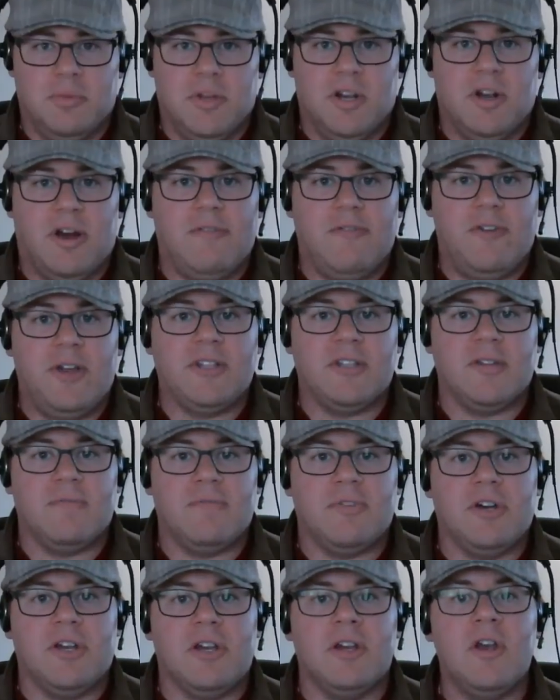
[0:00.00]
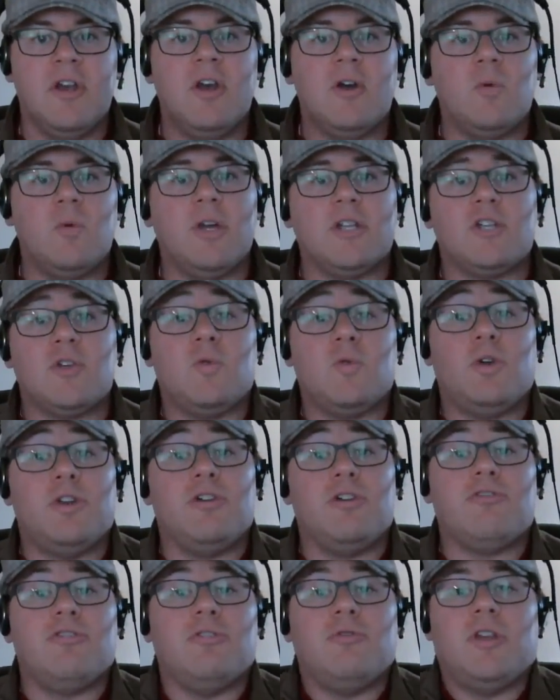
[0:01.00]
bit offensively, which when
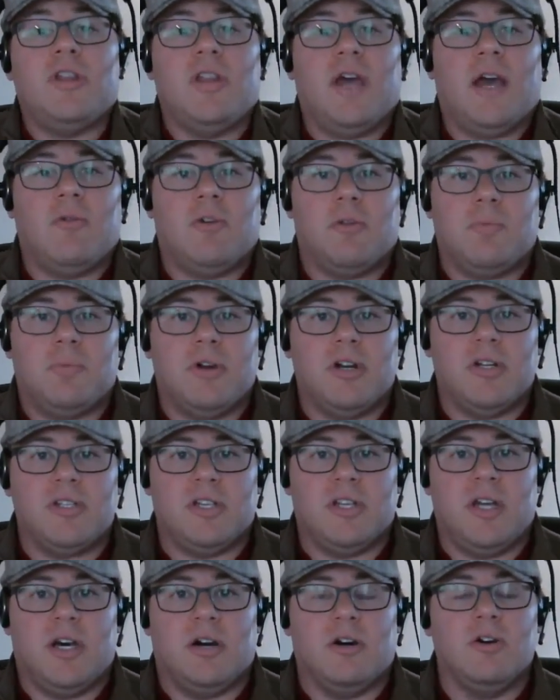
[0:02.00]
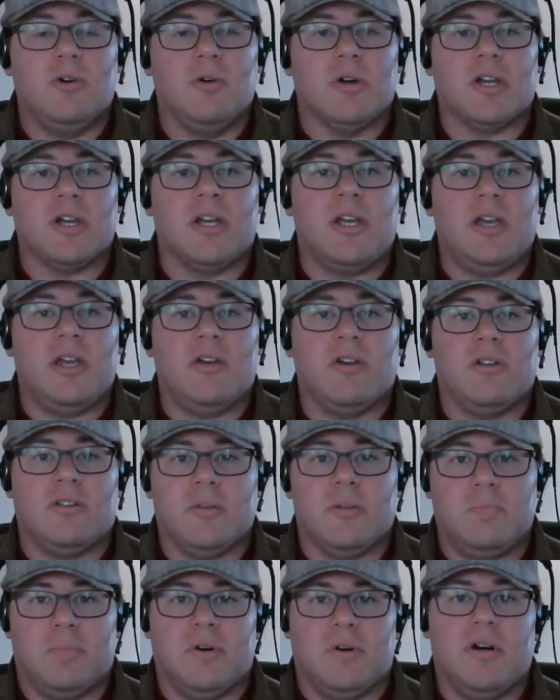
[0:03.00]
you're doing that with personnel who are geared
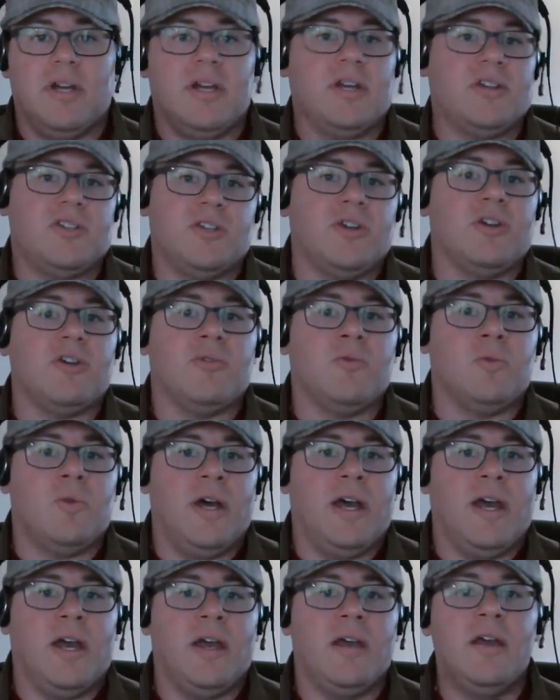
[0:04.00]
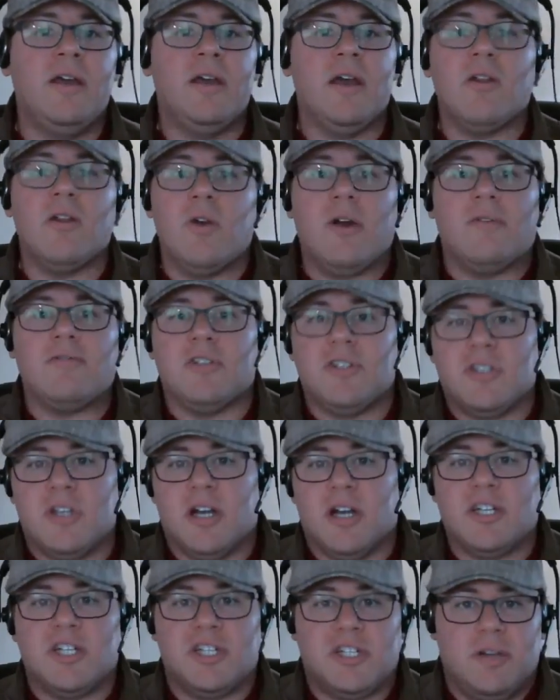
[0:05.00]
to play a certain way and you have to
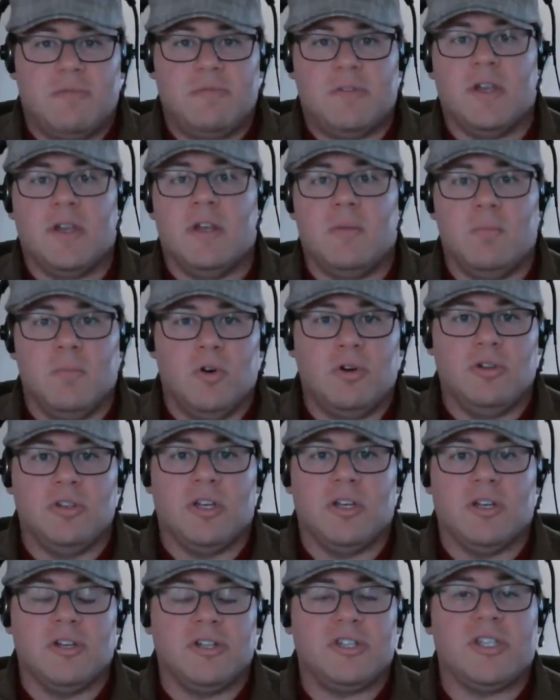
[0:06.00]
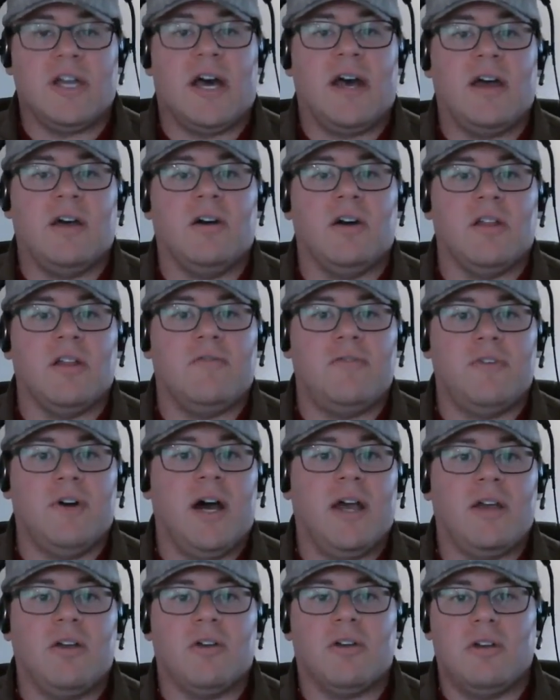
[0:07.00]
start shifting and molding your style on the
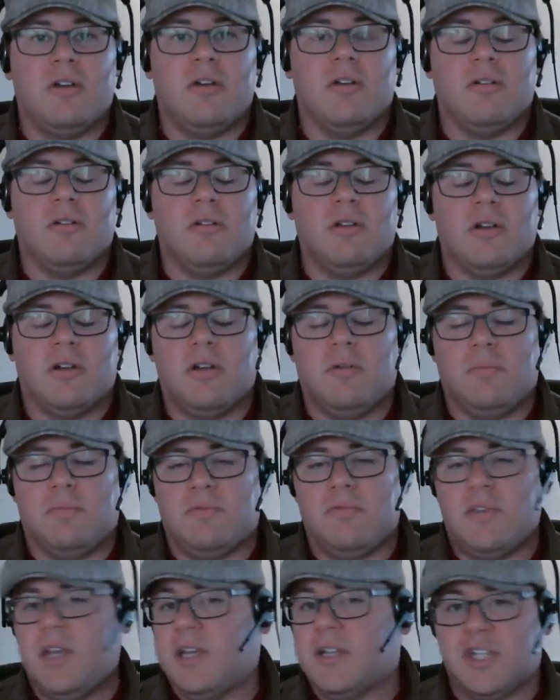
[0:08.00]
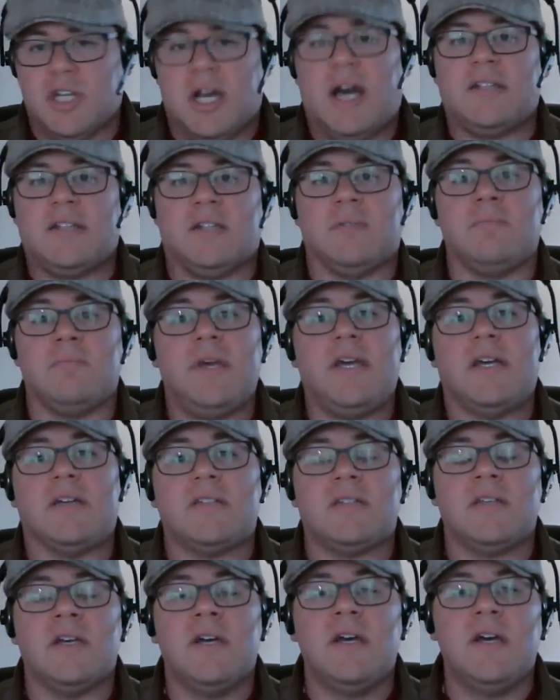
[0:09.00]
fly, you're going to you're gonna take shots and
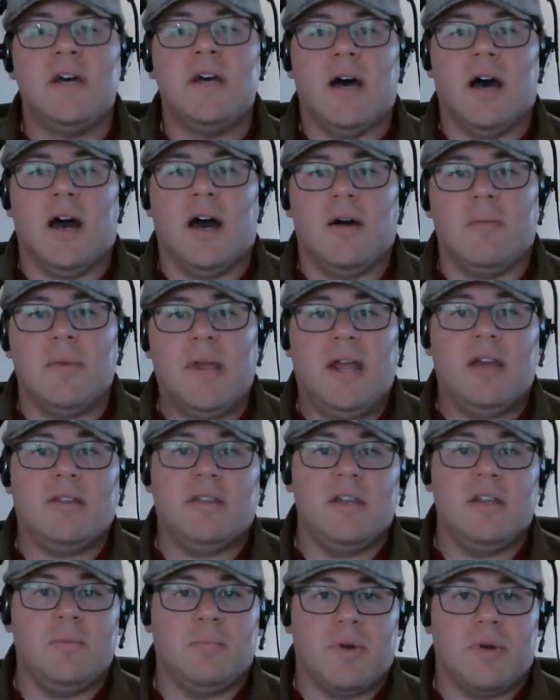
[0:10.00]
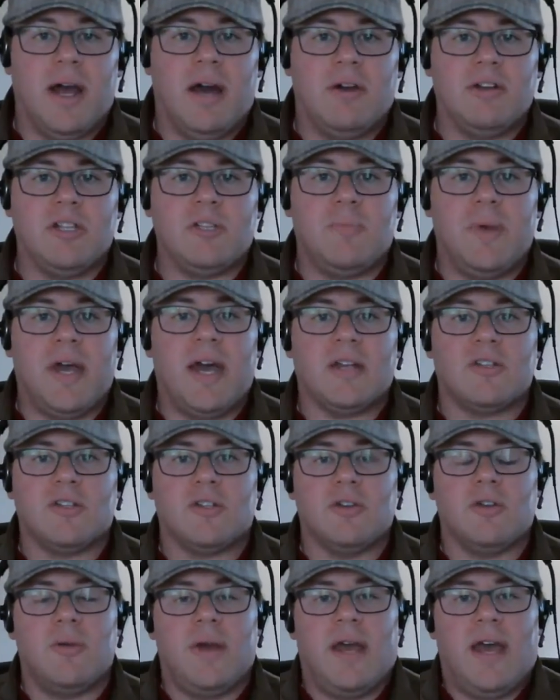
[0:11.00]
miss. Um, Anthony Brown is back.
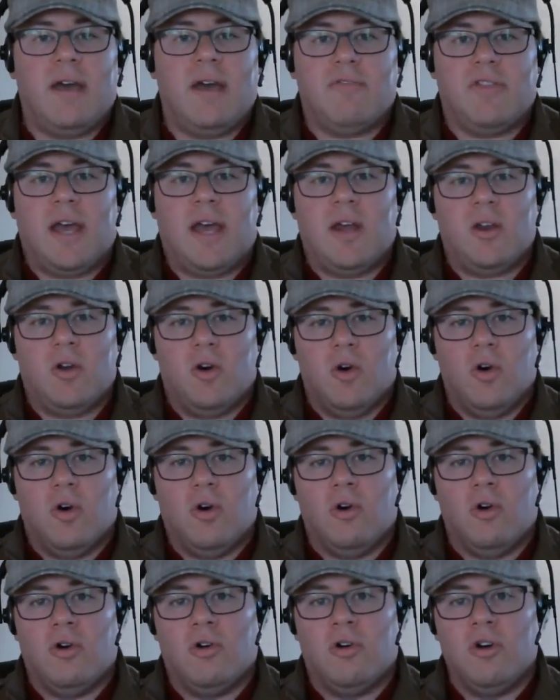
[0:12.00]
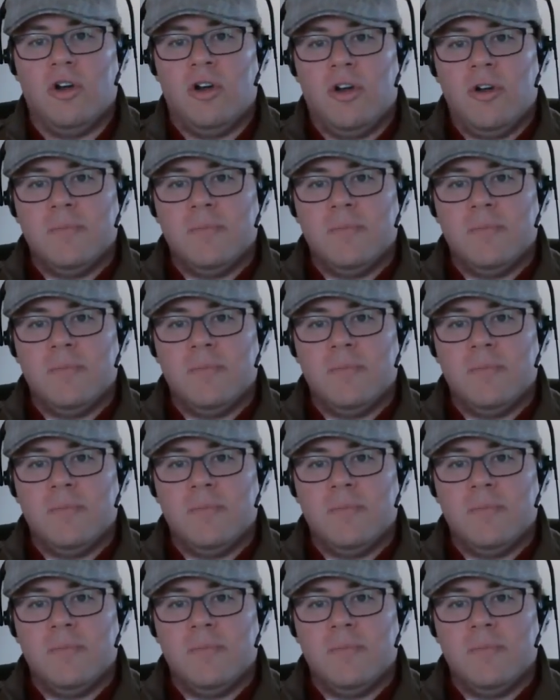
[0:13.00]
So you have that whole